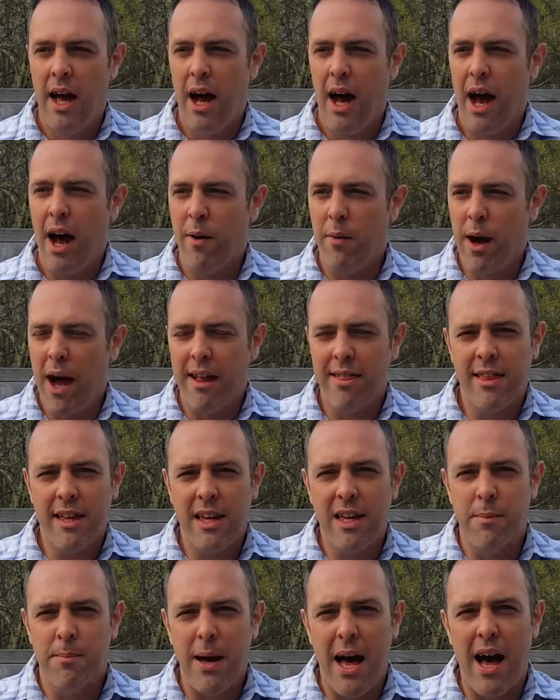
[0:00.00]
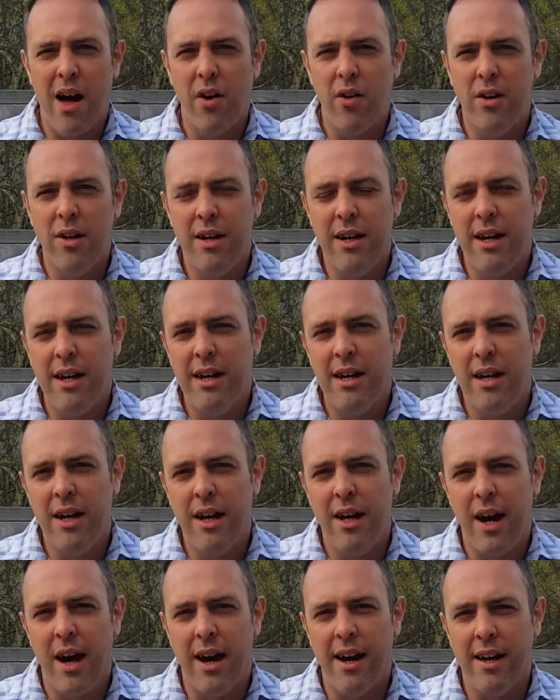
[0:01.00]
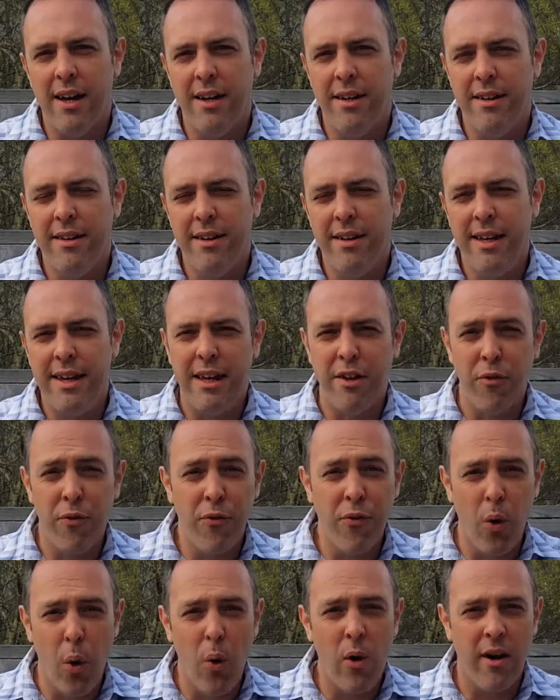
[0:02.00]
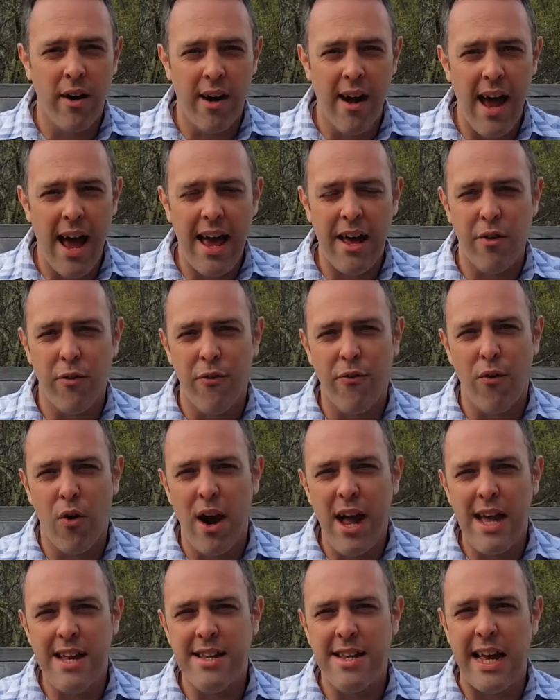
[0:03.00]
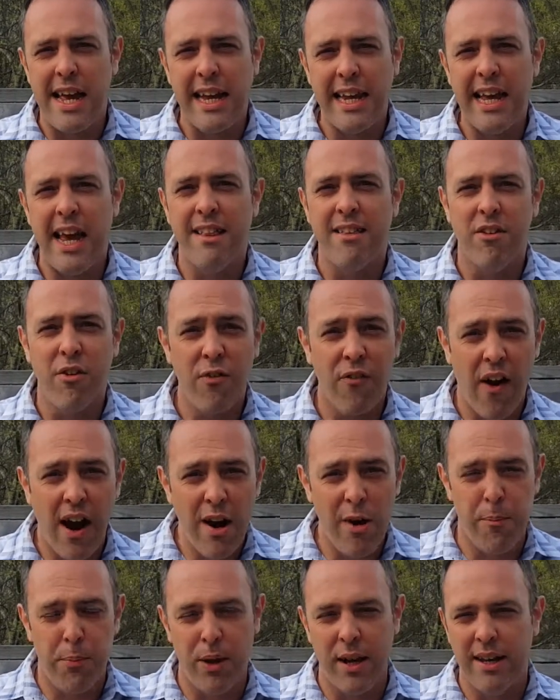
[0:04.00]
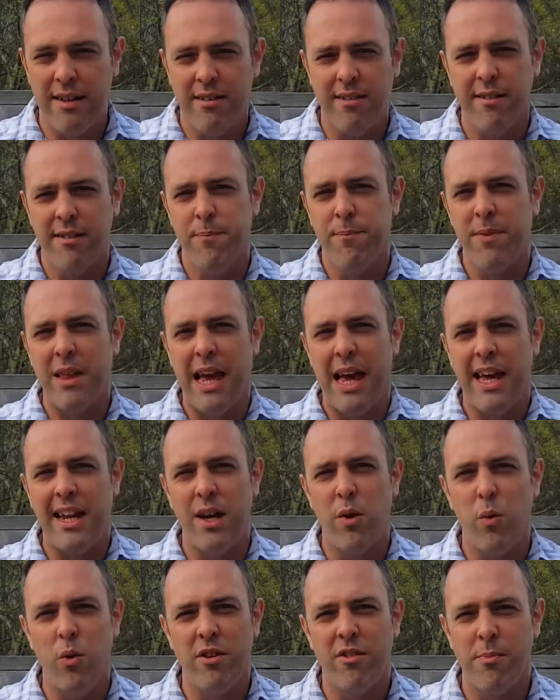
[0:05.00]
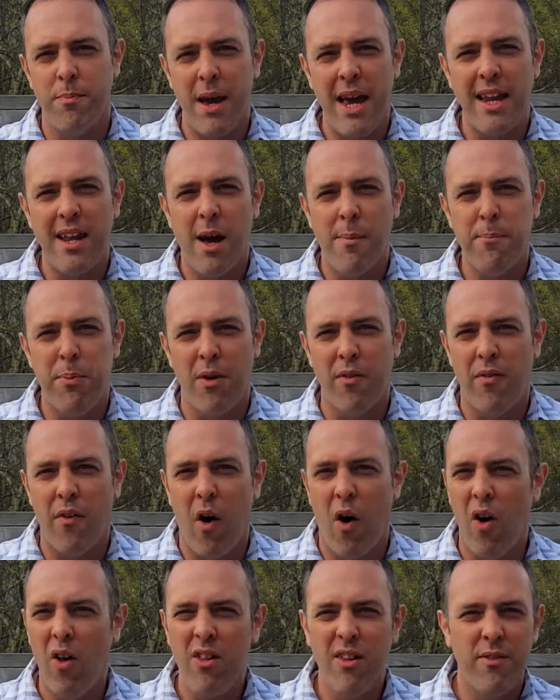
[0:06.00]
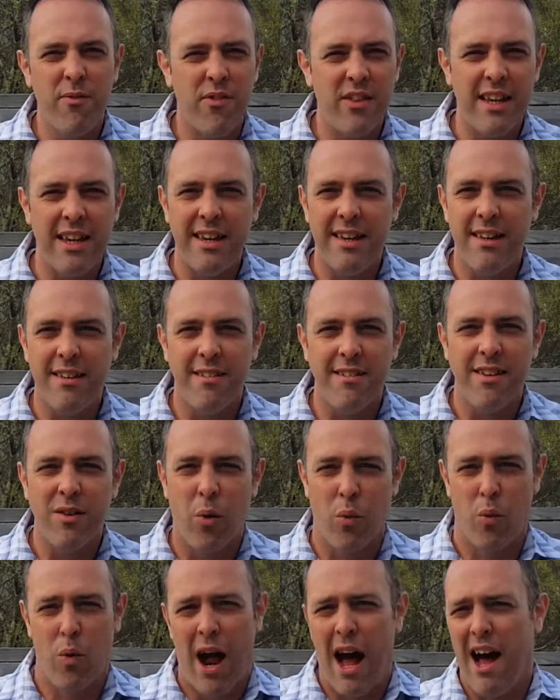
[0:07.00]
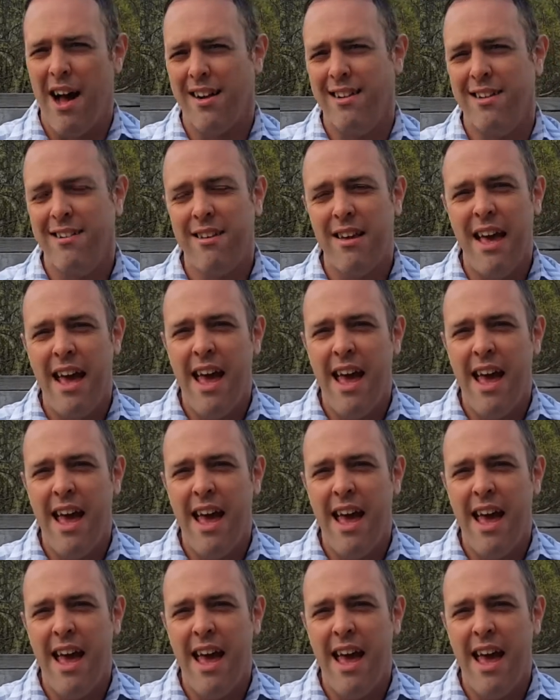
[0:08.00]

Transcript: I think about in Florida, I had a friend and he had this fireplace and it was made up of all of these rocks.